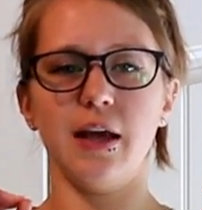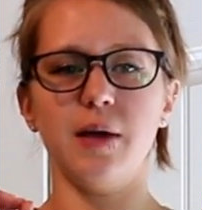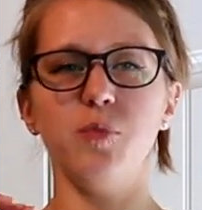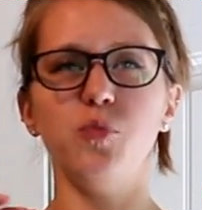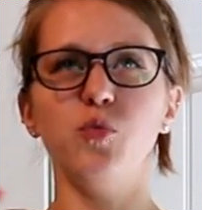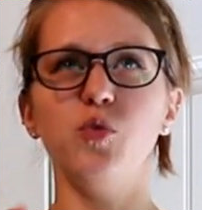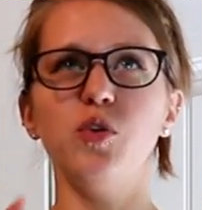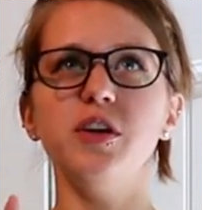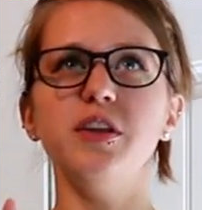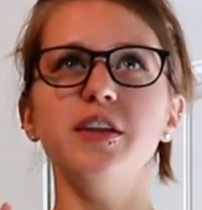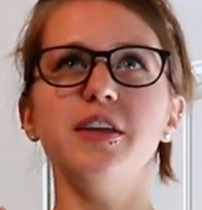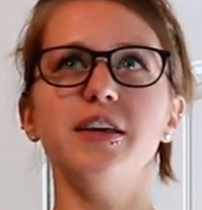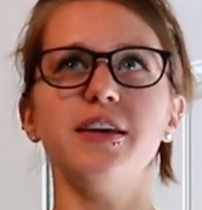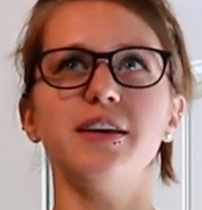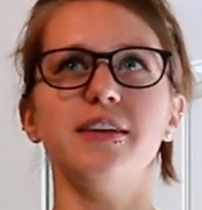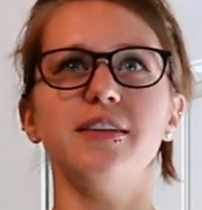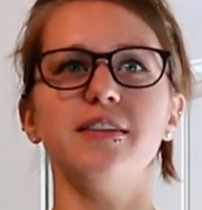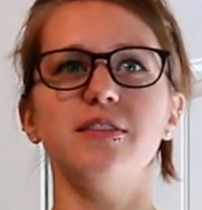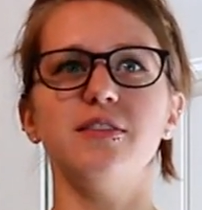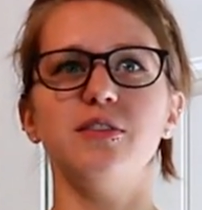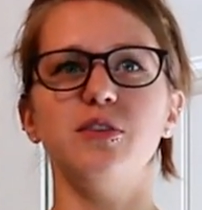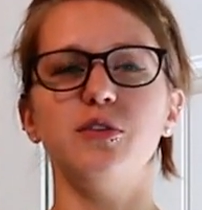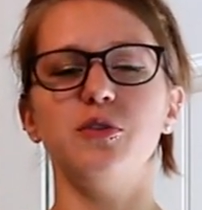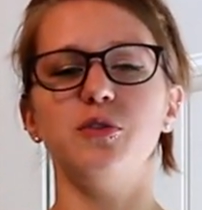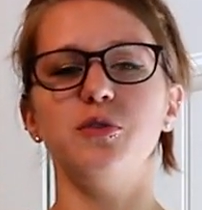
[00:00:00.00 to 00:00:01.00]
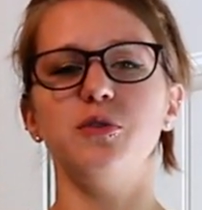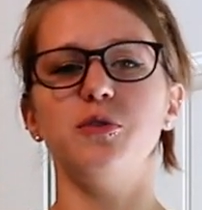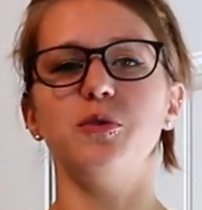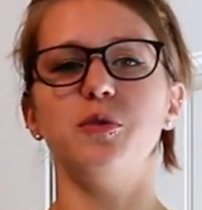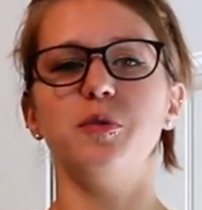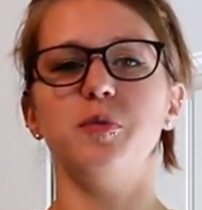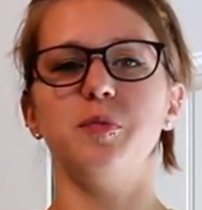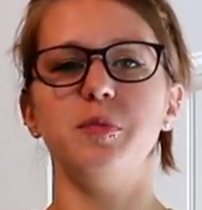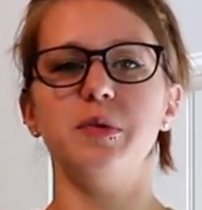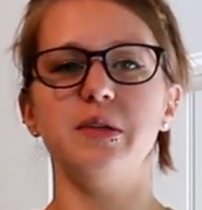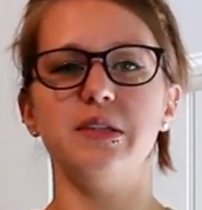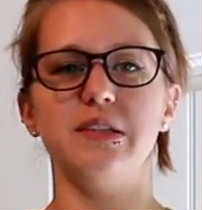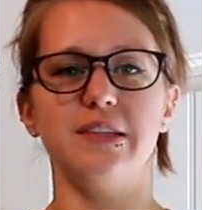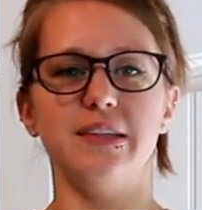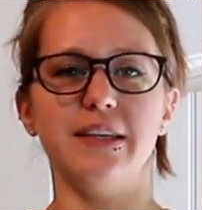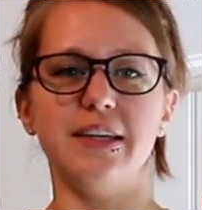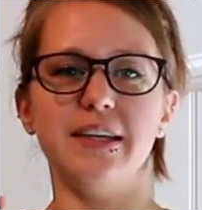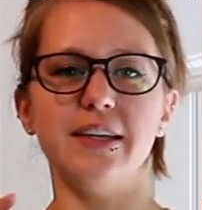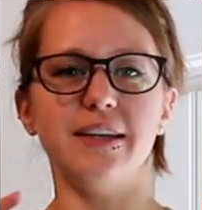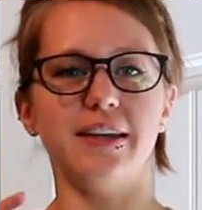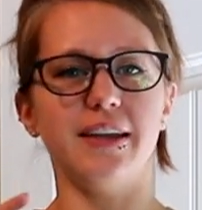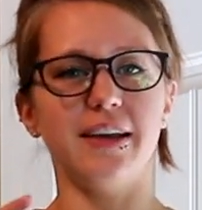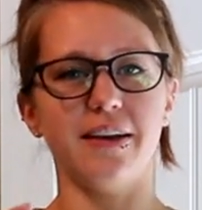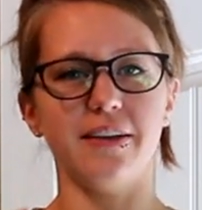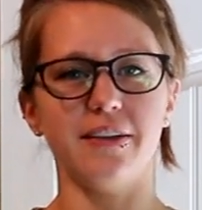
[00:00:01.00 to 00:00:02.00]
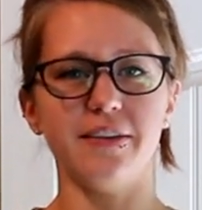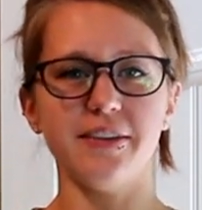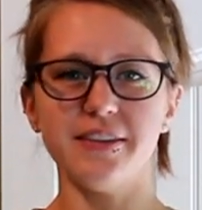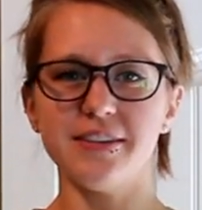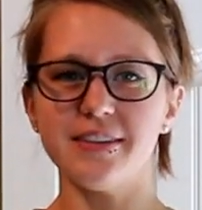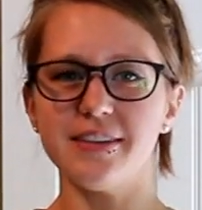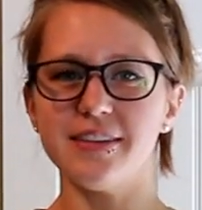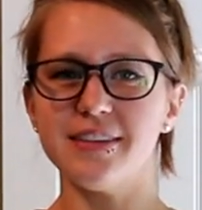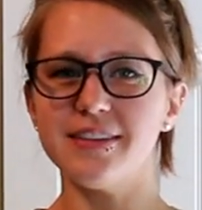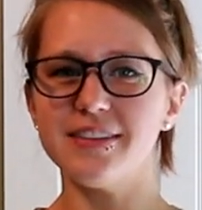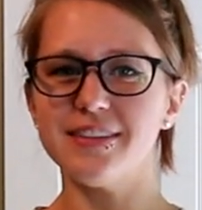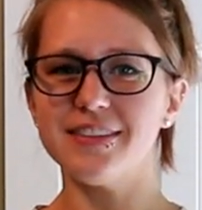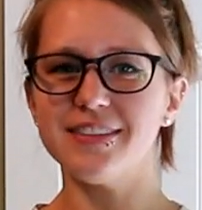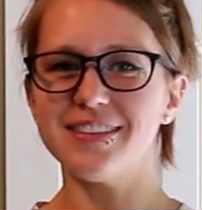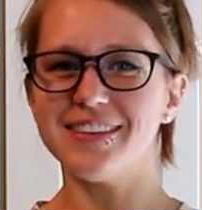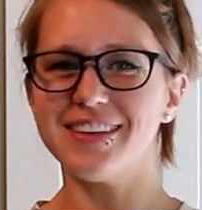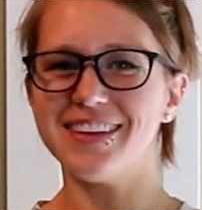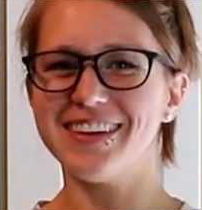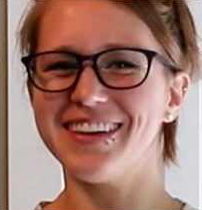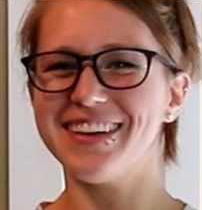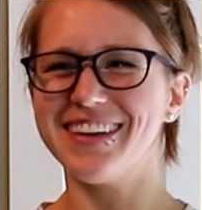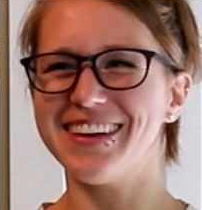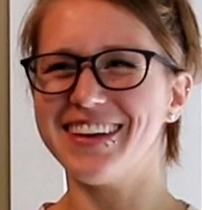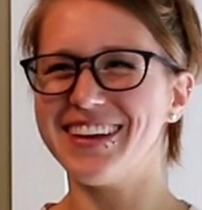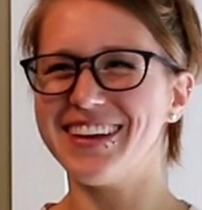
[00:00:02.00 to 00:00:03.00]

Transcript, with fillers: I'm really into petite necklaces.